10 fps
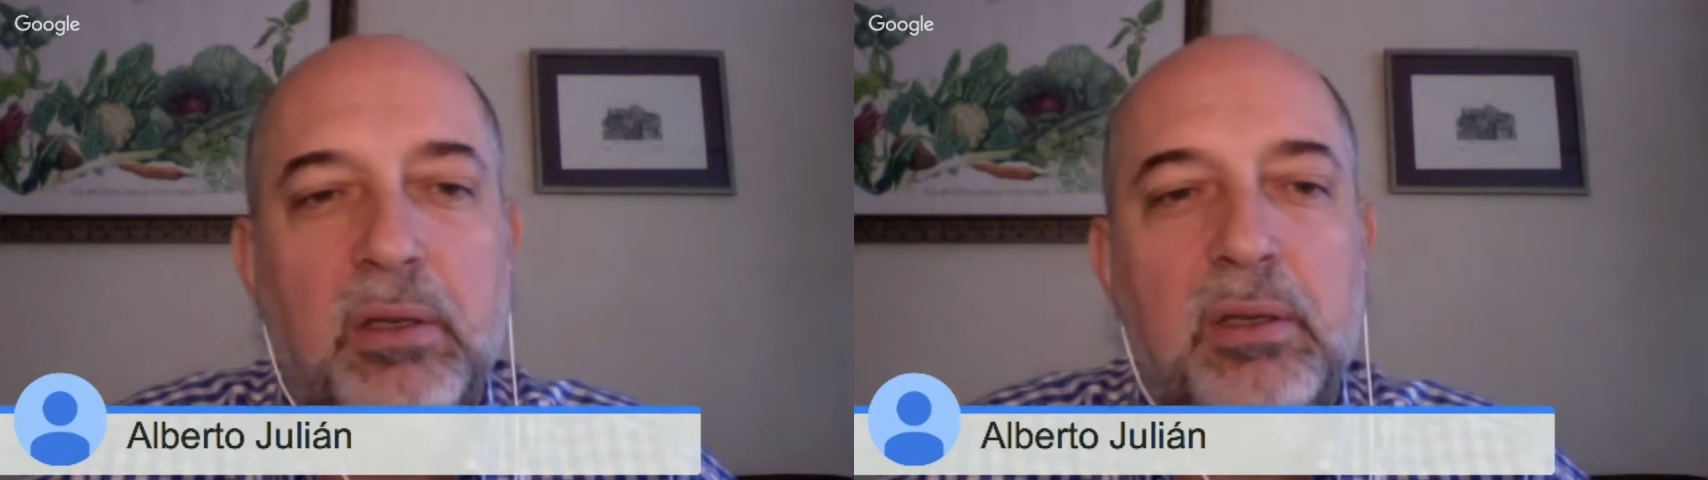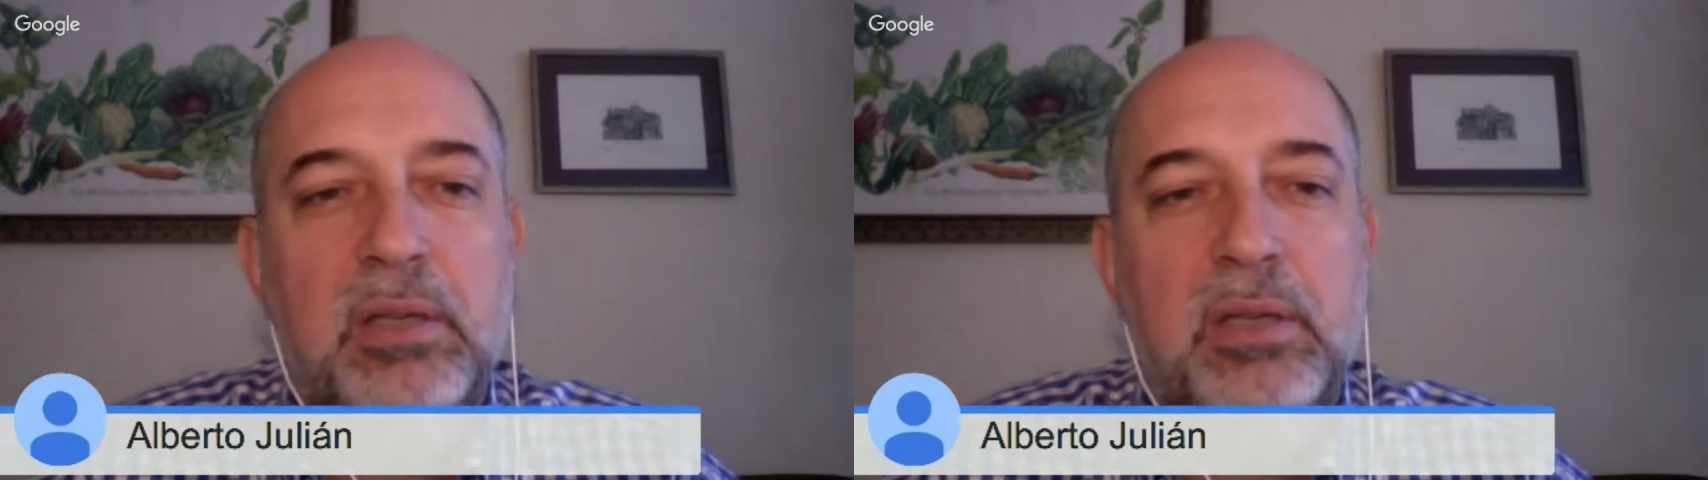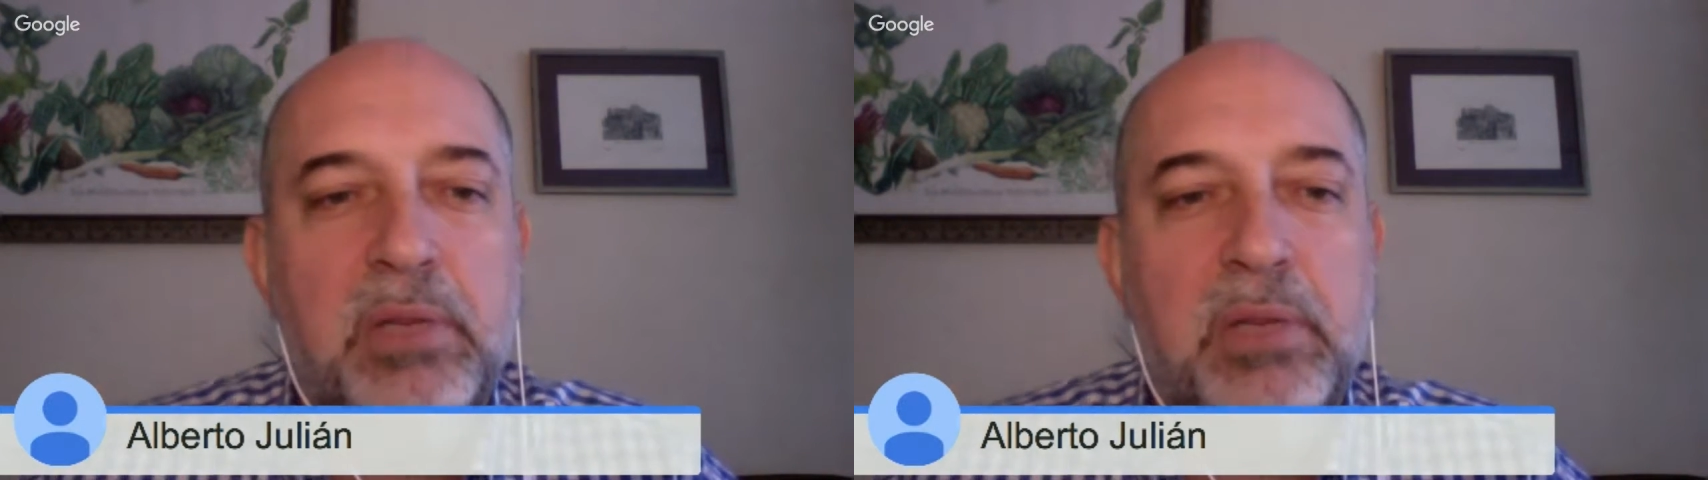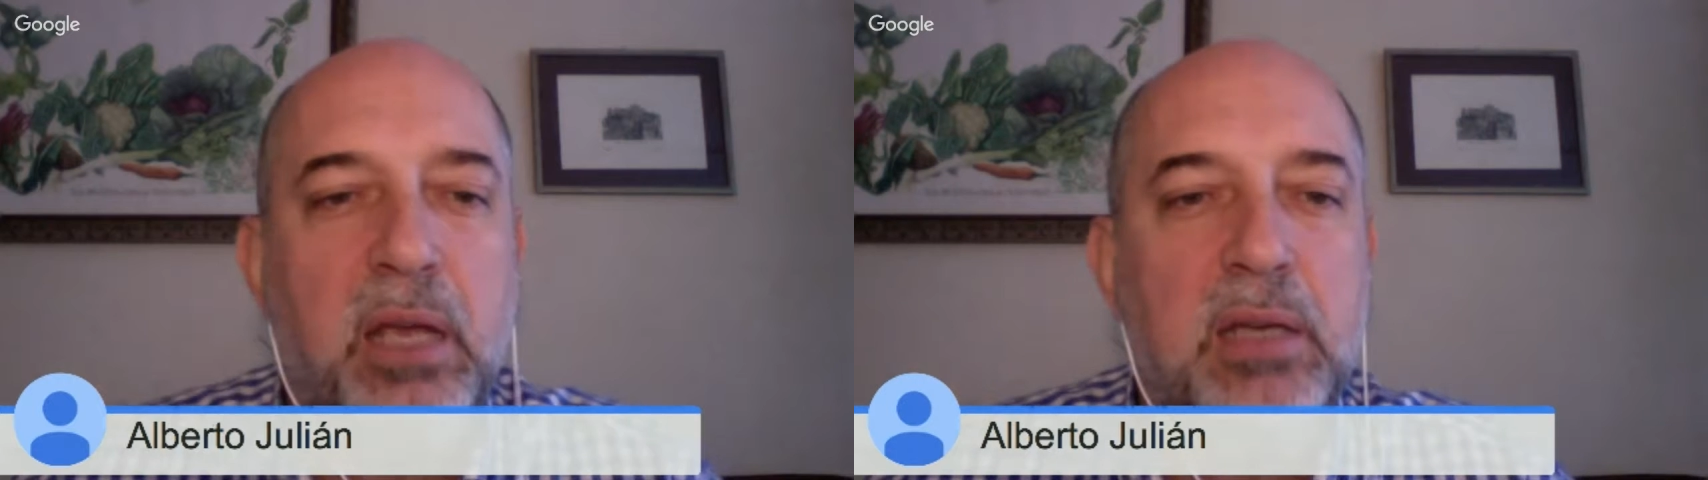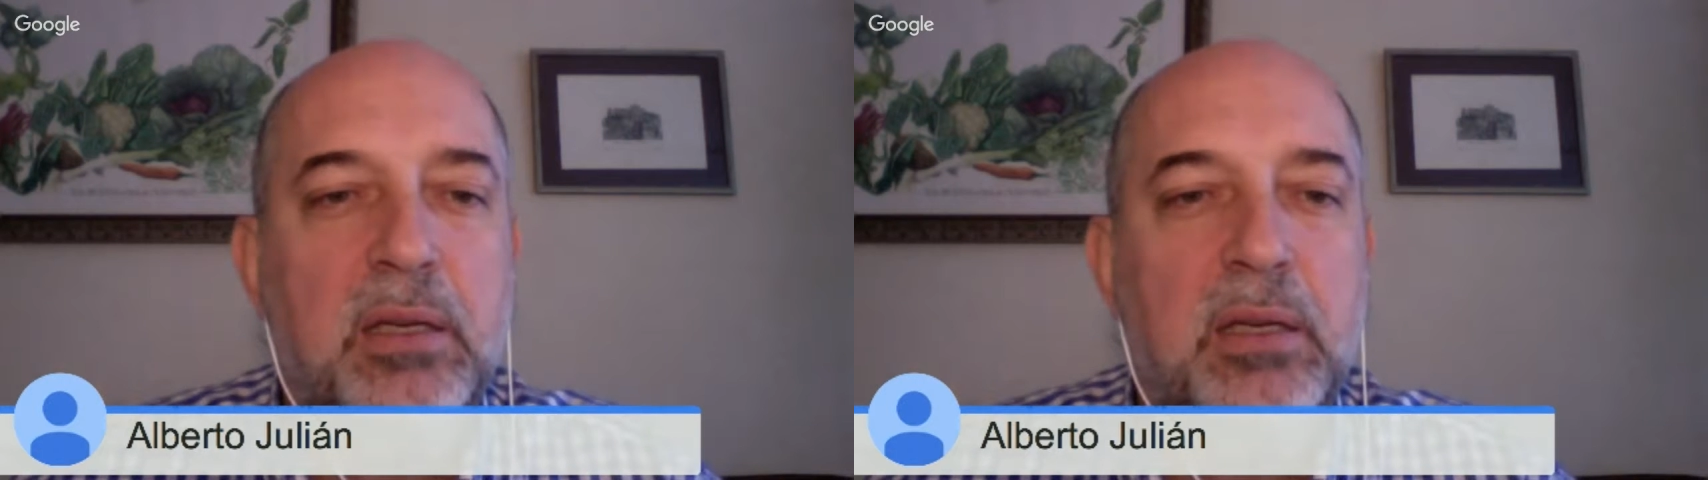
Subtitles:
some sense,